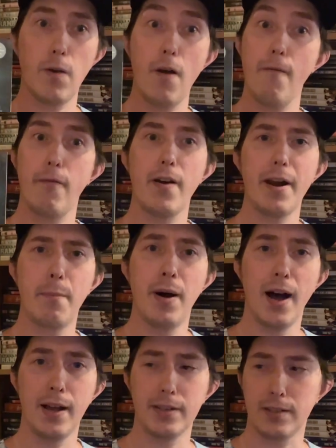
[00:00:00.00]
very
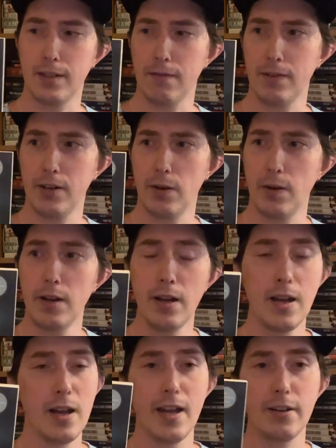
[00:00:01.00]
positive. You know,
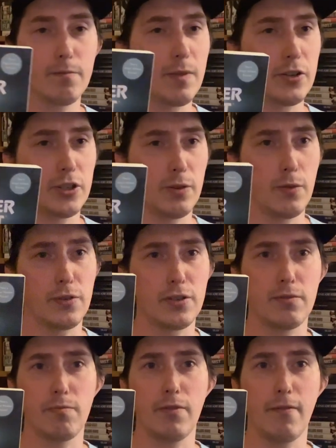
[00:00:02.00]
it, it
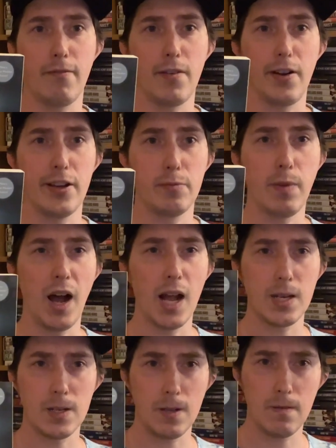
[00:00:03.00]
shows the various
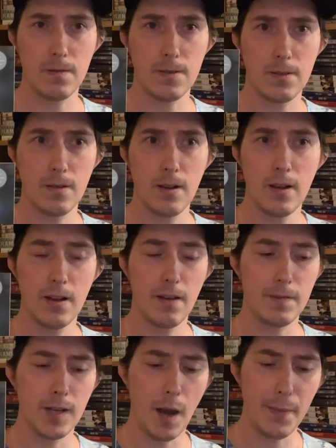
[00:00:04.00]
positives
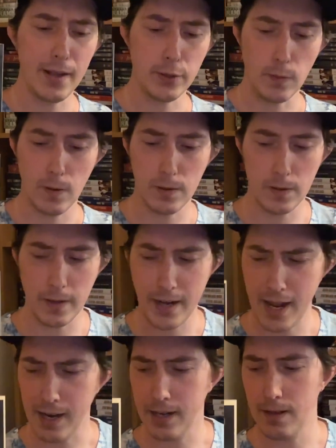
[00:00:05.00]
of Tommy as well as the
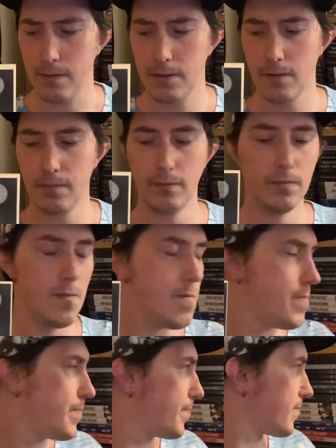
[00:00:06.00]
negatives.
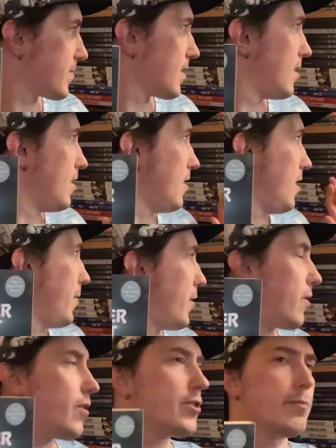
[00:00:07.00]
There
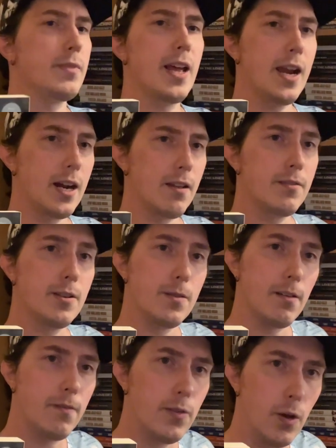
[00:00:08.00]
are some negatives in
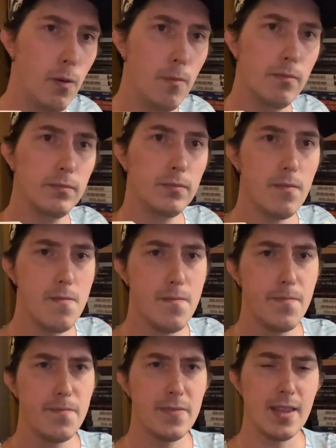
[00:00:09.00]
the film.
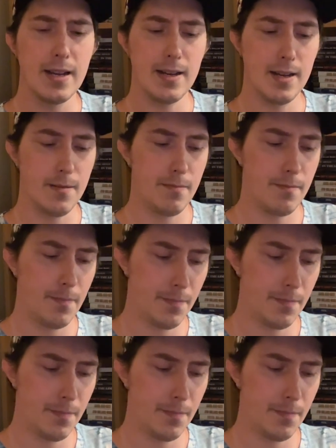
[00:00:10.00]
Um,